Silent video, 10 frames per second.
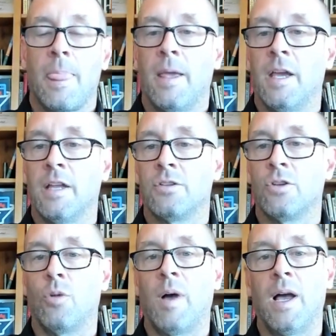And
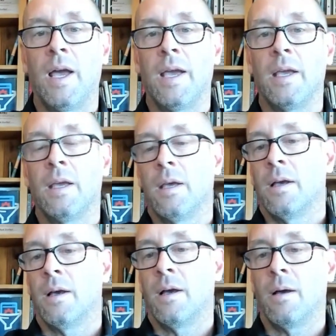so by
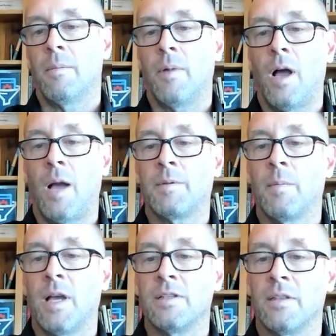
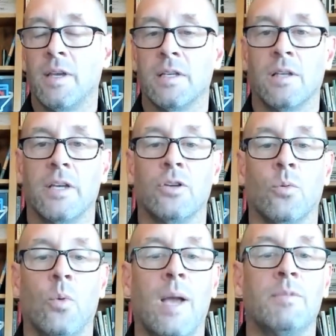optimizing things like your
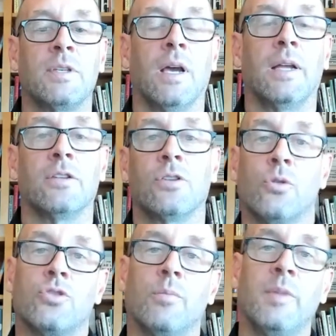website,
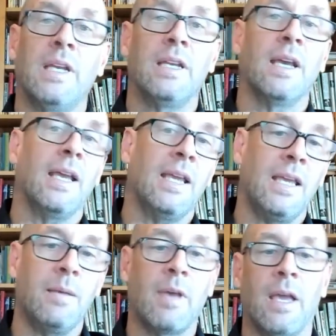social media,
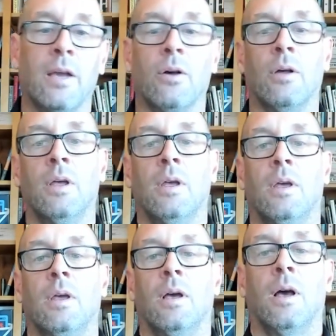email,
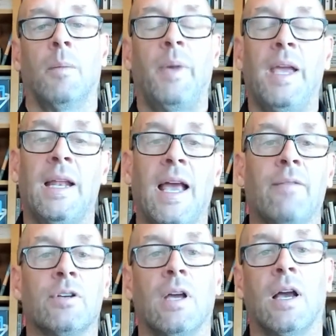paid
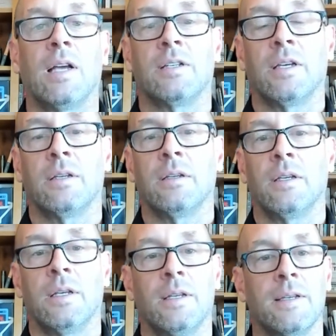advertising,
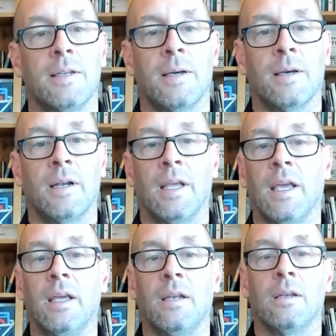and
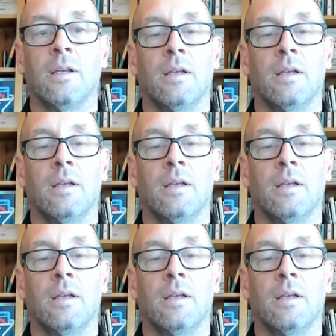again,